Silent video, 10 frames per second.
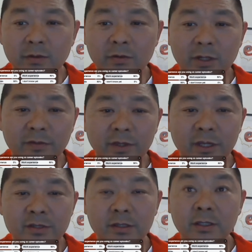engineering
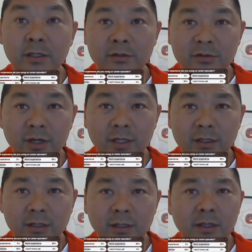qualification in
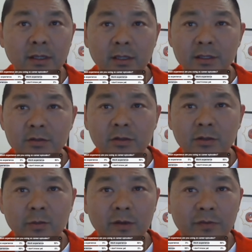Australia.
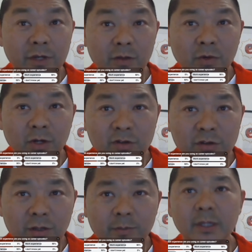It's going to be a free
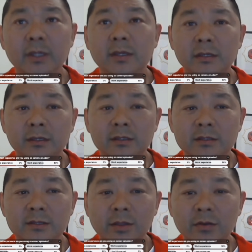workshop.
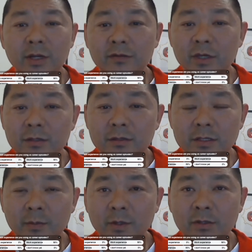In these 3
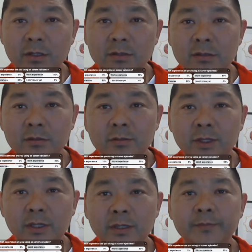videos, I'm going
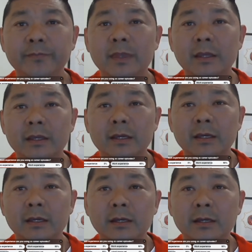to be
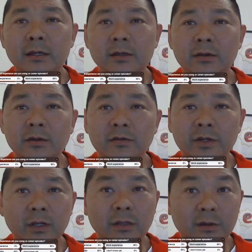
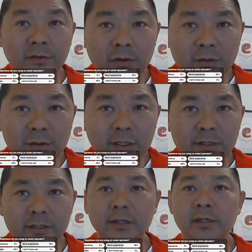covering a lot of
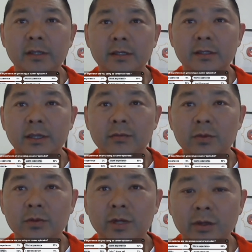content
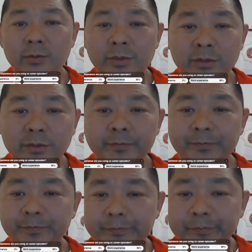that will help
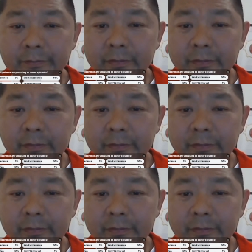you